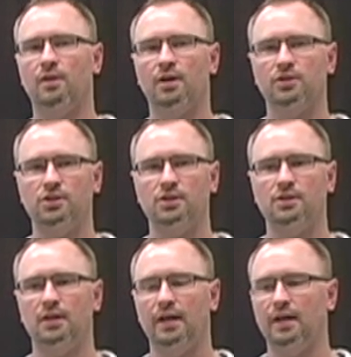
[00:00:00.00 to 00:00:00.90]

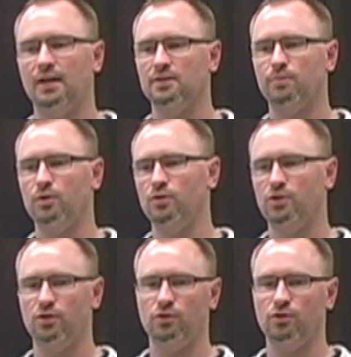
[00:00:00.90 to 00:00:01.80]
oxygen, as
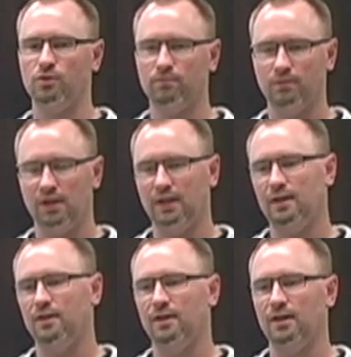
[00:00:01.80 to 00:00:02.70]
opposed to
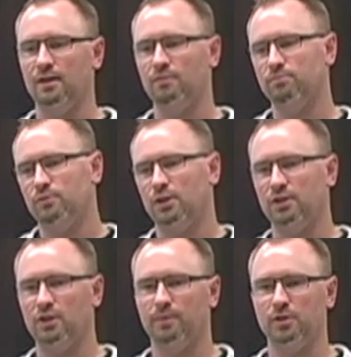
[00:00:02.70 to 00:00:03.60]
we
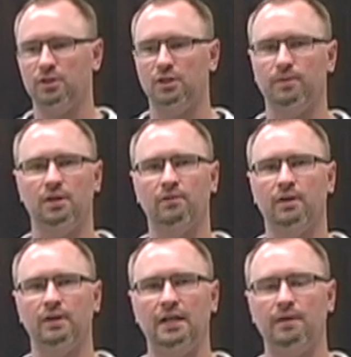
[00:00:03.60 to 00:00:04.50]
top out typically
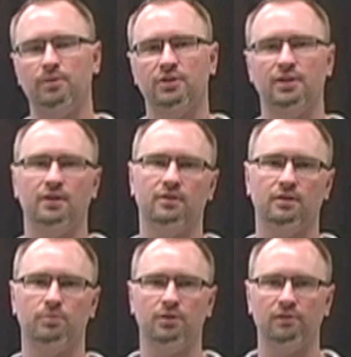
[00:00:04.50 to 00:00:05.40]
around 80% on
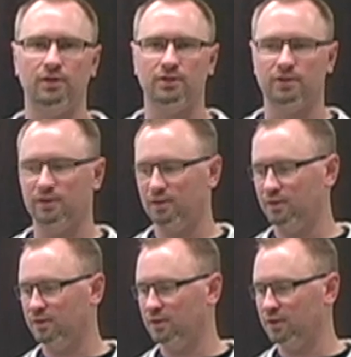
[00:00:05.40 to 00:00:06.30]
our previous
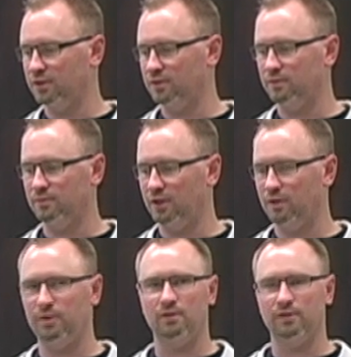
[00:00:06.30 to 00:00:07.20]
oxygen
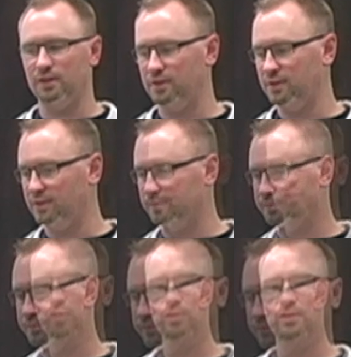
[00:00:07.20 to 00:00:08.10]
therapy devices.
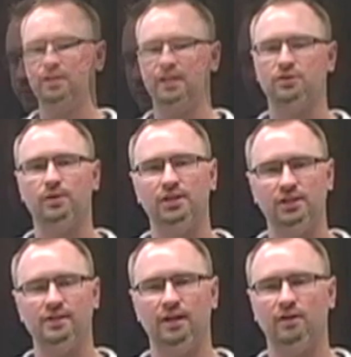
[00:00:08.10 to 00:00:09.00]
The next
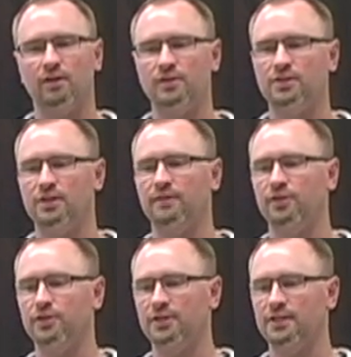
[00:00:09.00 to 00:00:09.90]
question then, obviously, if
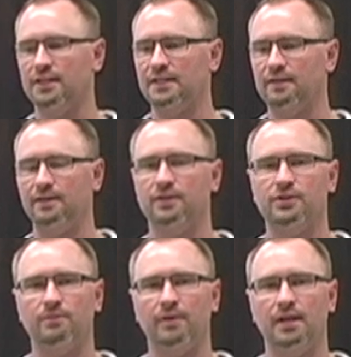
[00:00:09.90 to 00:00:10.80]
you're using 60
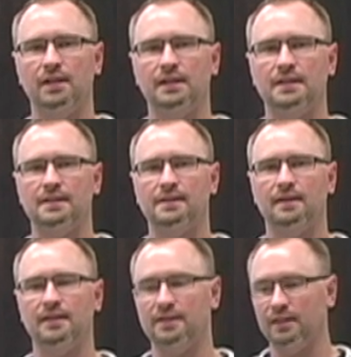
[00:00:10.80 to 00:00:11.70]
liters a minute,
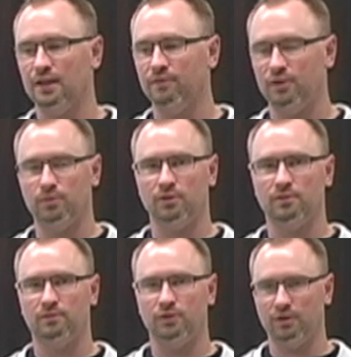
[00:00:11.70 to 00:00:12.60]
is it comfortable
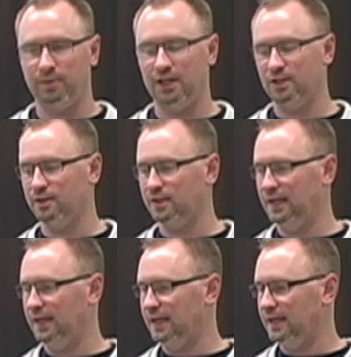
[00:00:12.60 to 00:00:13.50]
for the patient?
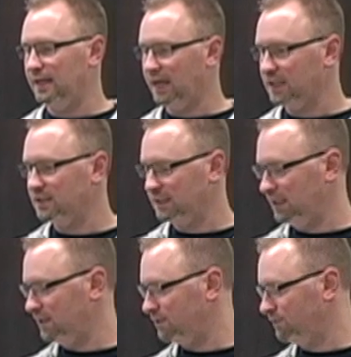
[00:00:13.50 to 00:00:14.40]
It actually
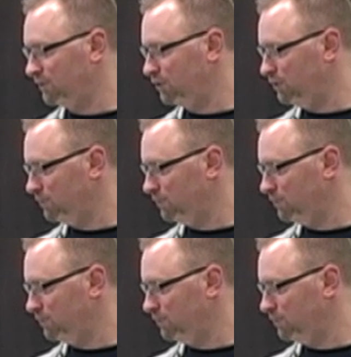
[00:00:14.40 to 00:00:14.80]
is, for two